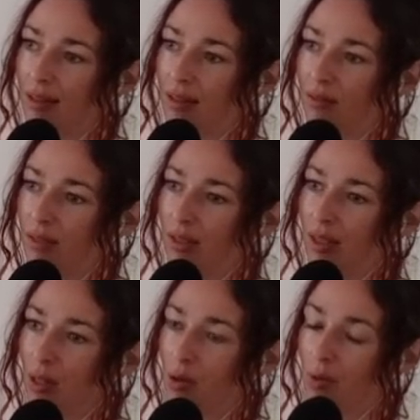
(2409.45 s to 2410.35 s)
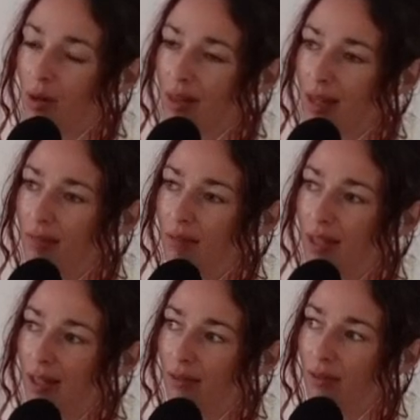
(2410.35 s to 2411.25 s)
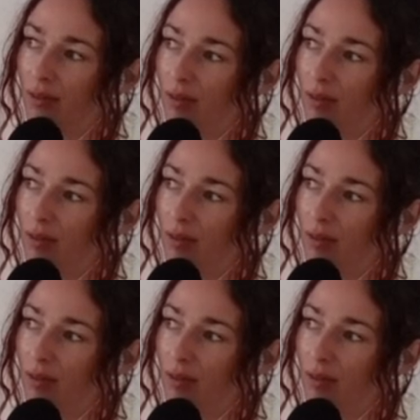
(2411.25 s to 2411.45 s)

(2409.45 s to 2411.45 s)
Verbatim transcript: to feel that you are worthy of love,